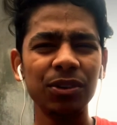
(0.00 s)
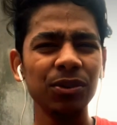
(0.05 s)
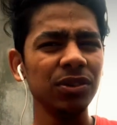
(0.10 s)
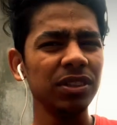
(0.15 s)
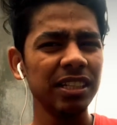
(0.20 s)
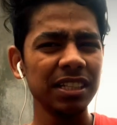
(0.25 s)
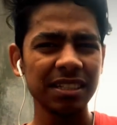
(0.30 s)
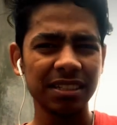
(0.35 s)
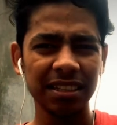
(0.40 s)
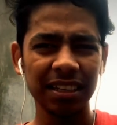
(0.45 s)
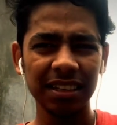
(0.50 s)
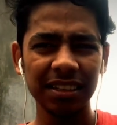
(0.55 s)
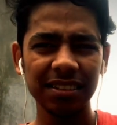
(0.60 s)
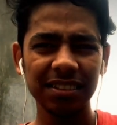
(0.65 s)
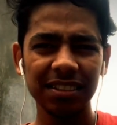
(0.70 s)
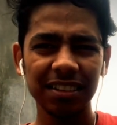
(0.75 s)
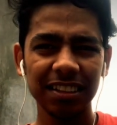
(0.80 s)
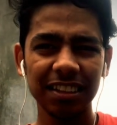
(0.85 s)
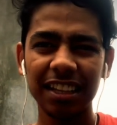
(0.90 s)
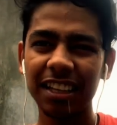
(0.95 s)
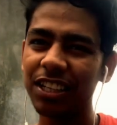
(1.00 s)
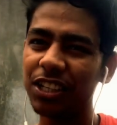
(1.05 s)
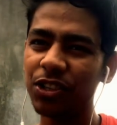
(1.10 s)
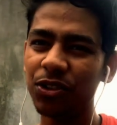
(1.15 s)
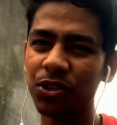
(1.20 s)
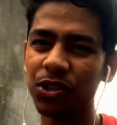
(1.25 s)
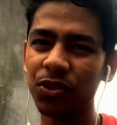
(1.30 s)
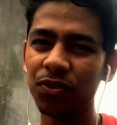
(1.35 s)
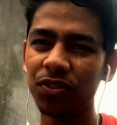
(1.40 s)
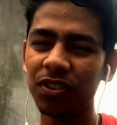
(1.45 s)
do these things, then
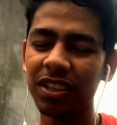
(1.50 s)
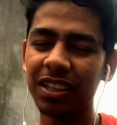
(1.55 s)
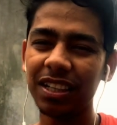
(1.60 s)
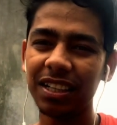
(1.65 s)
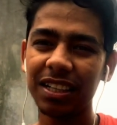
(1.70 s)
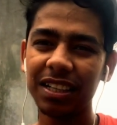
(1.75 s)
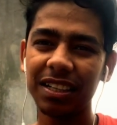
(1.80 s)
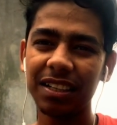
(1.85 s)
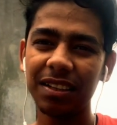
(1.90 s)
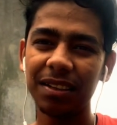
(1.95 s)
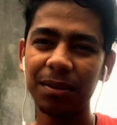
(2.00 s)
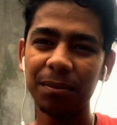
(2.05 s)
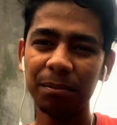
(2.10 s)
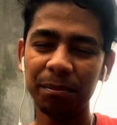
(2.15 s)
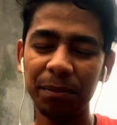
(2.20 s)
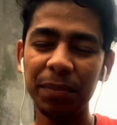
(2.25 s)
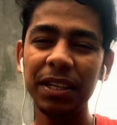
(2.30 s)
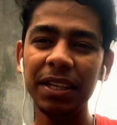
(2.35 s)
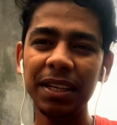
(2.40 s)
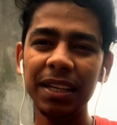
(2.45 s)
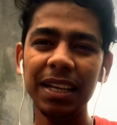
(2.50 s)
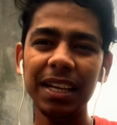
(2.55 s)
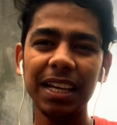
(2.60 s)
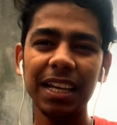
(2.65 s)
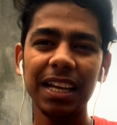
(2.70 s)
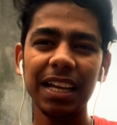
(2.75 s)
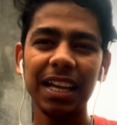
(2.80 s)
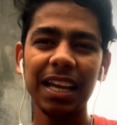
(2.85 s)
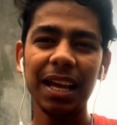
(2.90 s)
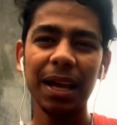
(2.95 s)
YouTube will be
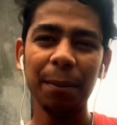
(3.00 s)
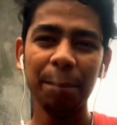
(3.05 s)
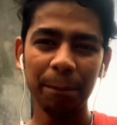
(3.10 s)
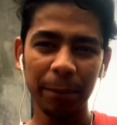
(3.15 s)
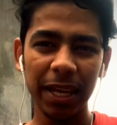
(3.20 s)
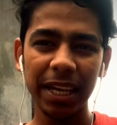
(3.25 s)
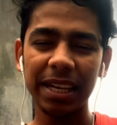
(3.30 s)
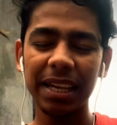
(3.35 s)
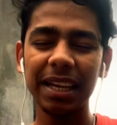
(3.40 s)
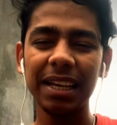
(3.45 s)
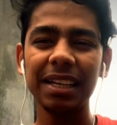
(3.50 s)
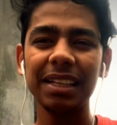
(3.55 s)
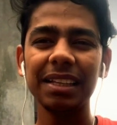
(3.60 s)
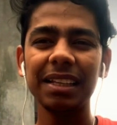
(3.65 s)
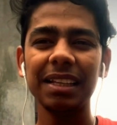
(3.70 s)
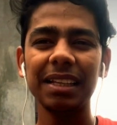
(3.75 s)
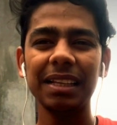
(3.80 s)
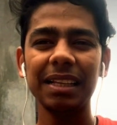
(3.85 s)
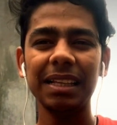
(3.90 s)
making